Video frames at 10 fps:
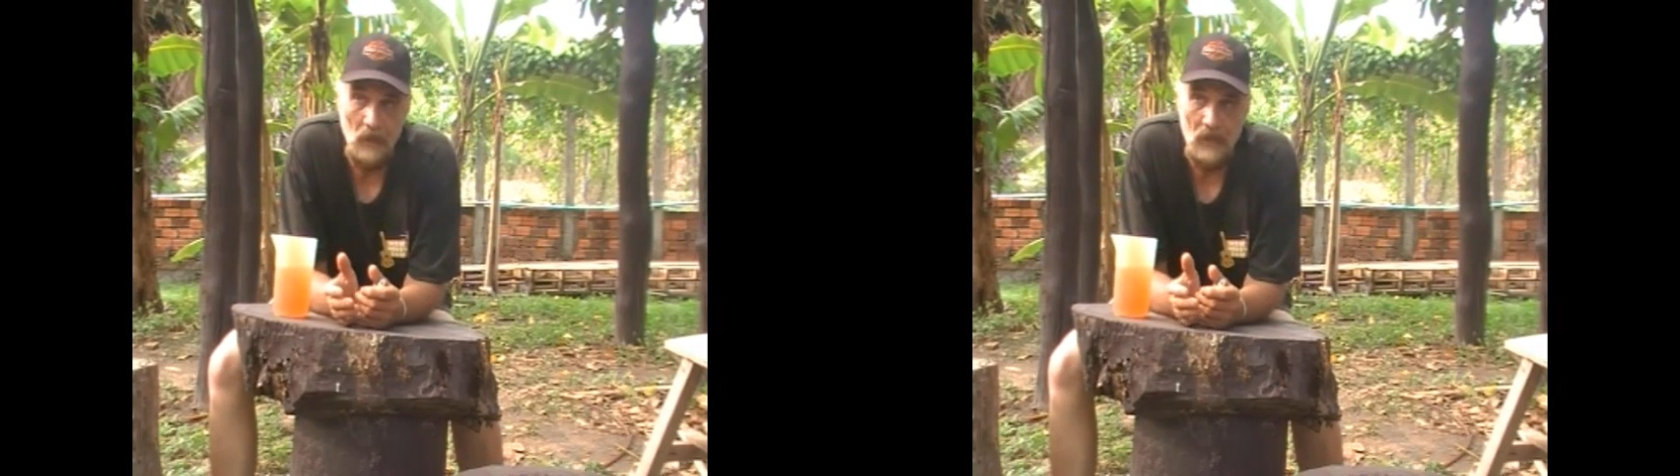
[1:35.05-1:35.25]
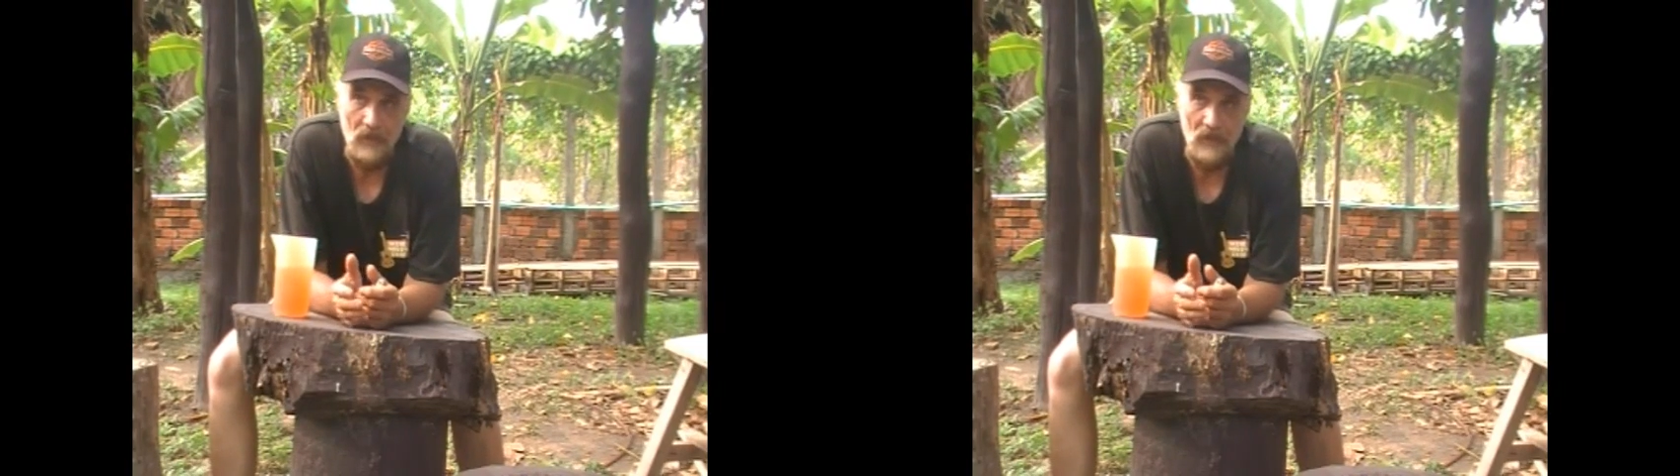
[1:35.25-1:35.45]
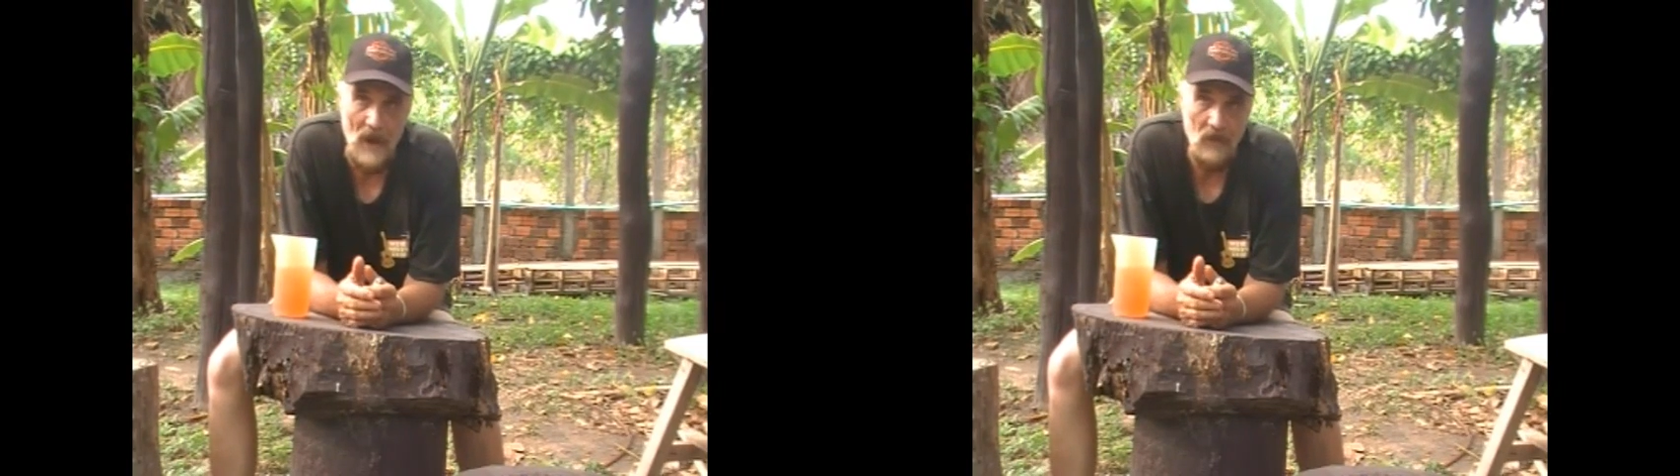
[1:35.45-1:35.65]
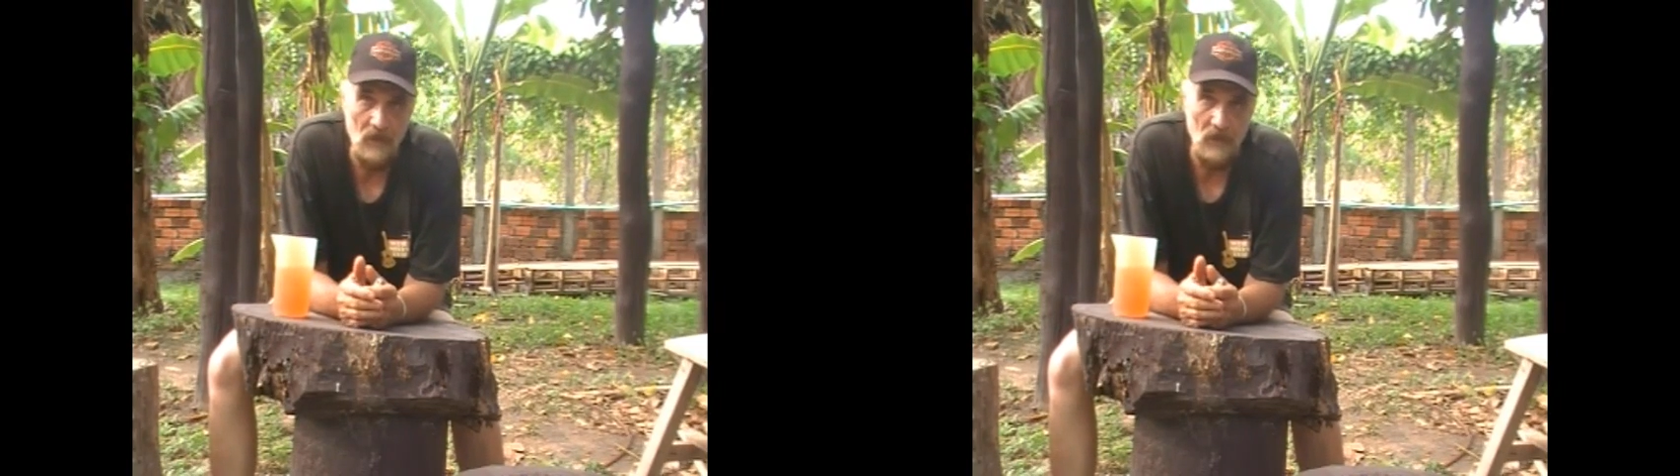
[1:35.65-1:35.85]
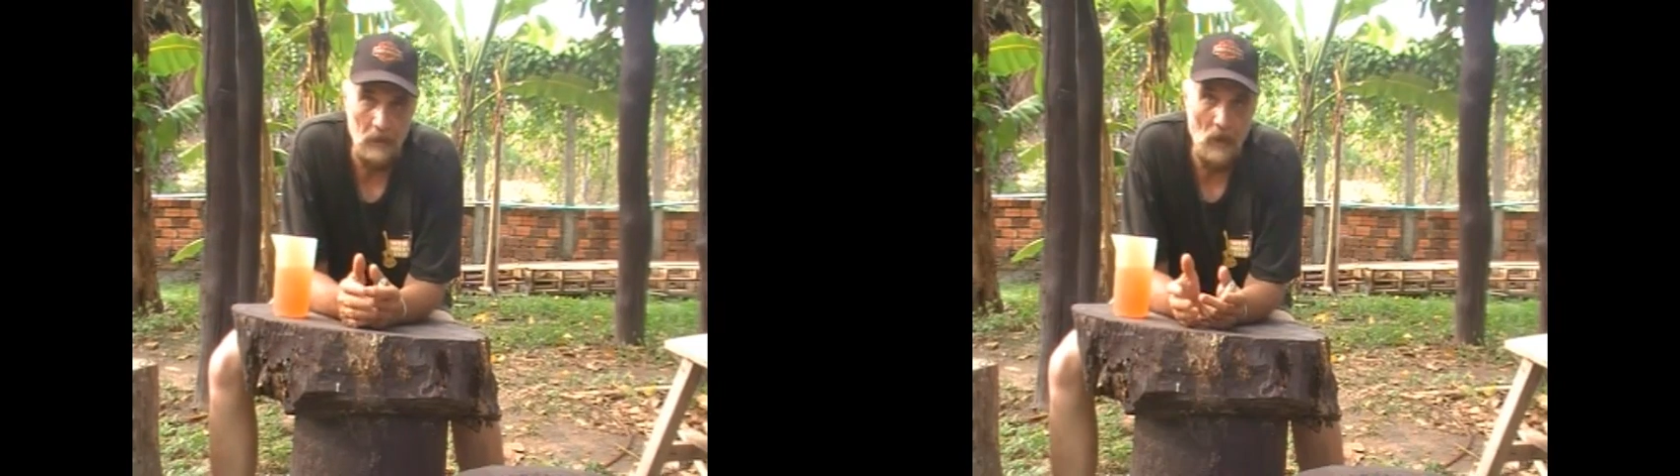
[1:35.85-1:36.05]
which is
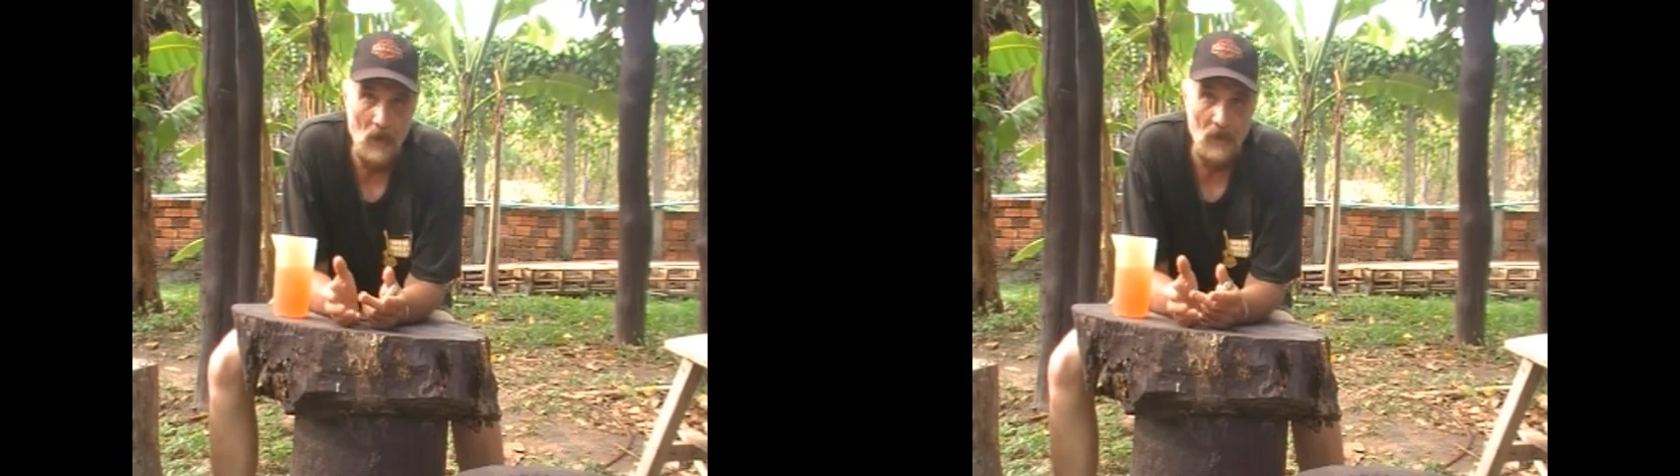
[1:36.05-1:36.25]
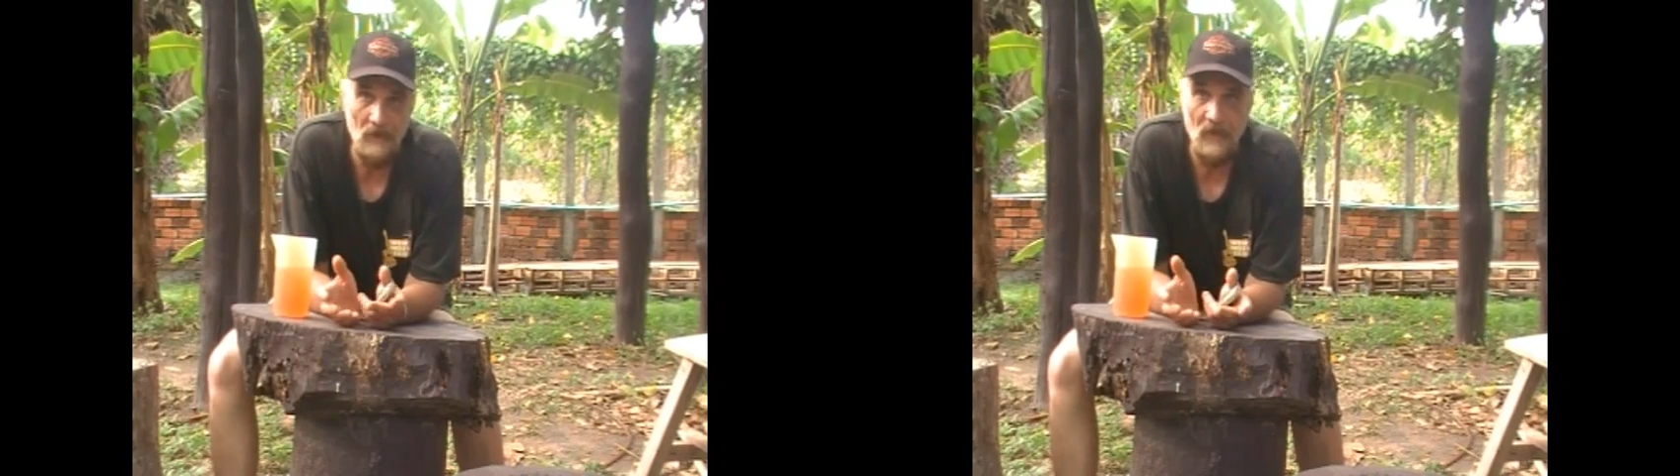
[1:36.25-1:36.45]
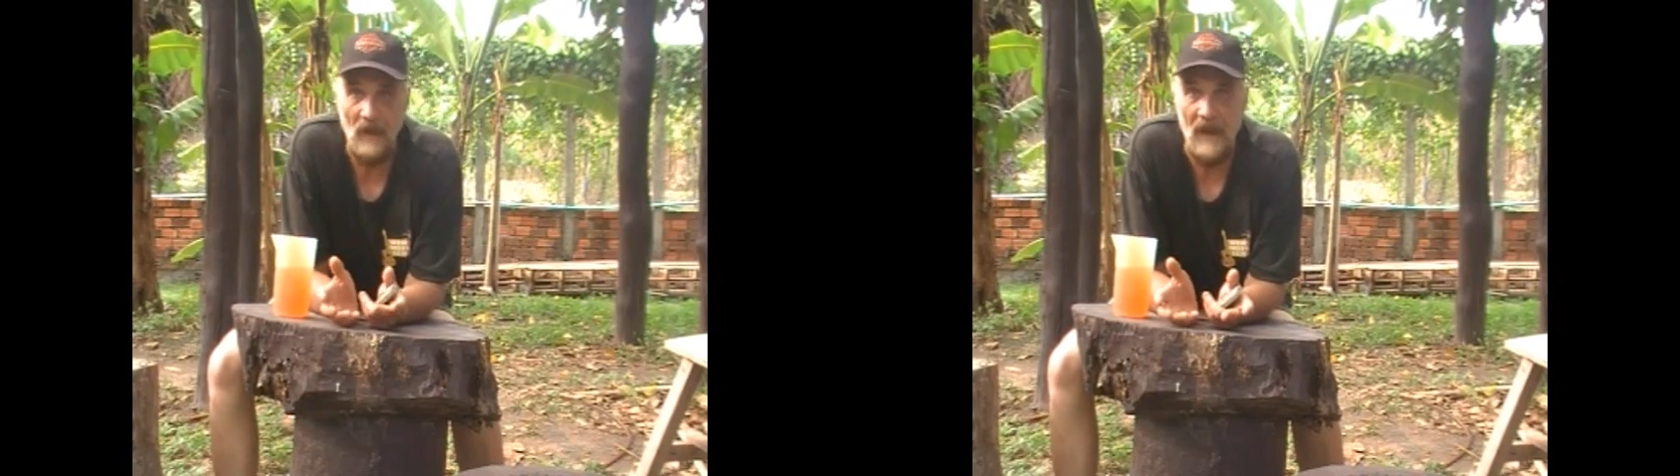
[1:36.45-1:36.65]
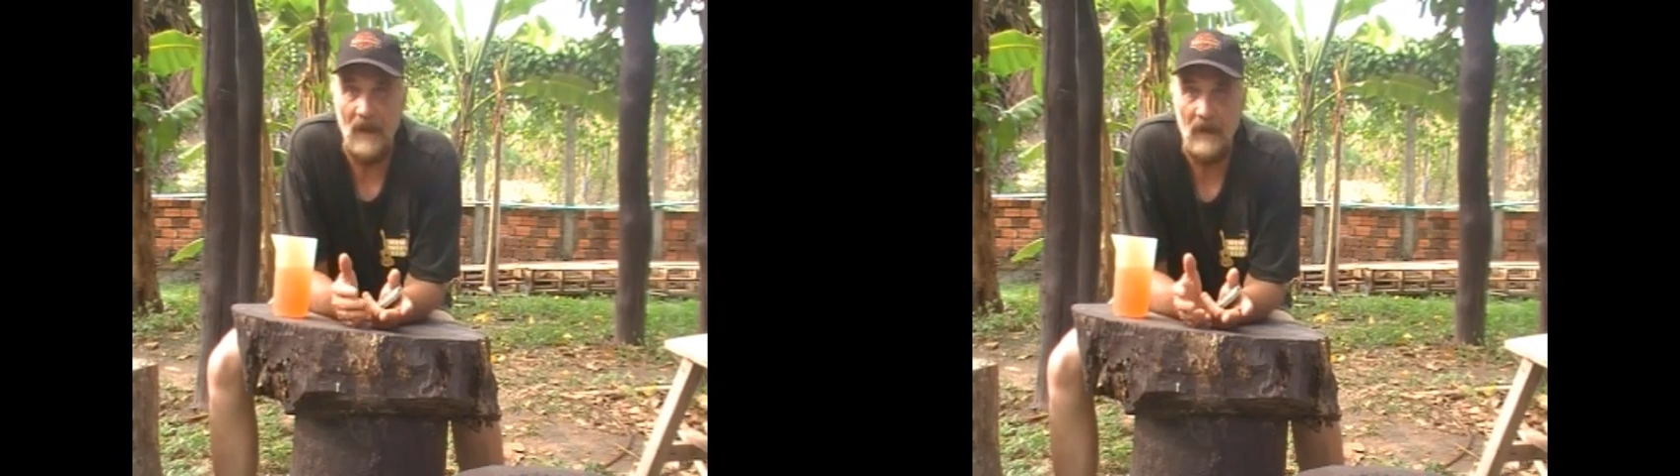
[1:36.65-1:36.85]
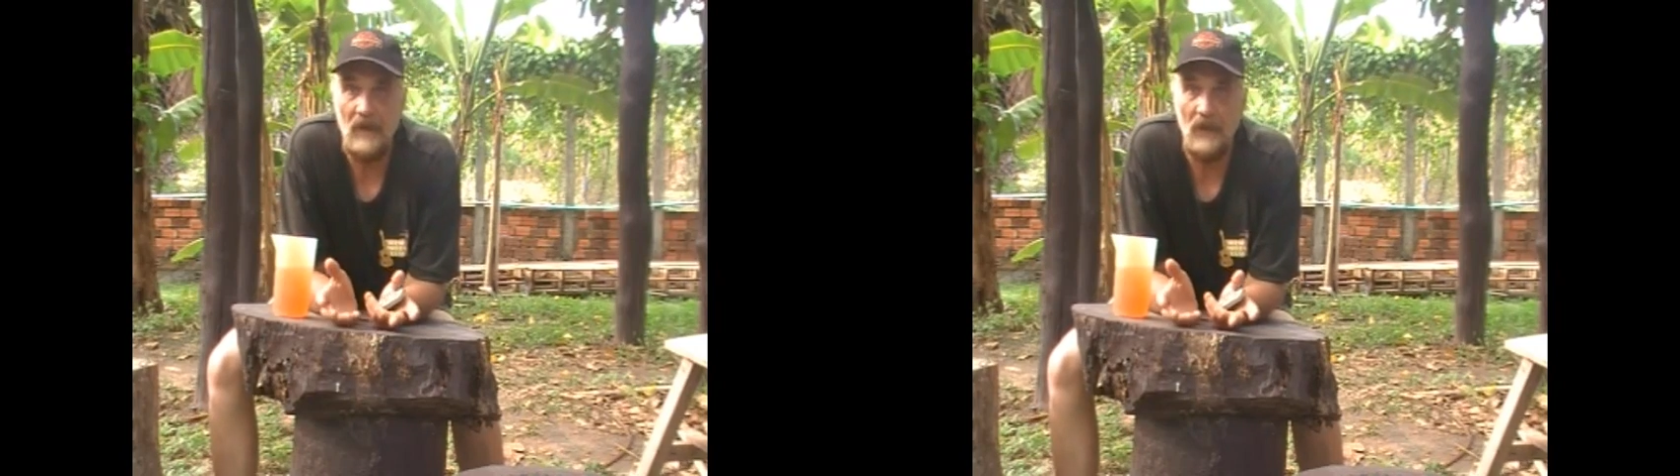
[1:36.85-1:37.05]
actually part of the
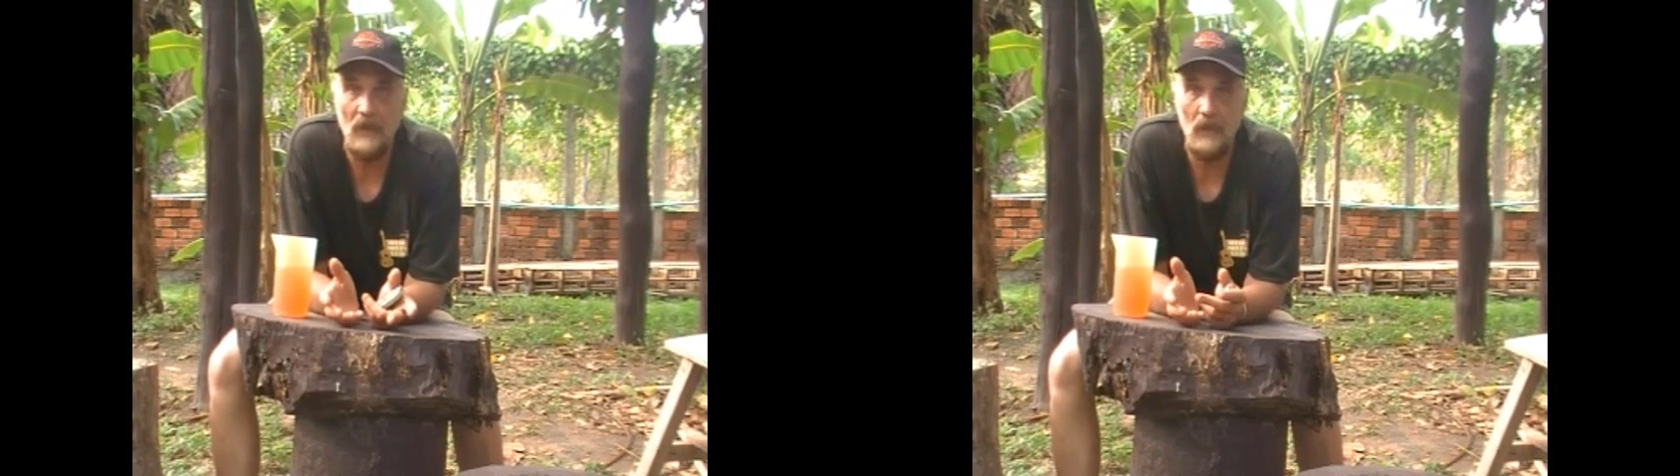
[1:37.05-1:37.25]
land here,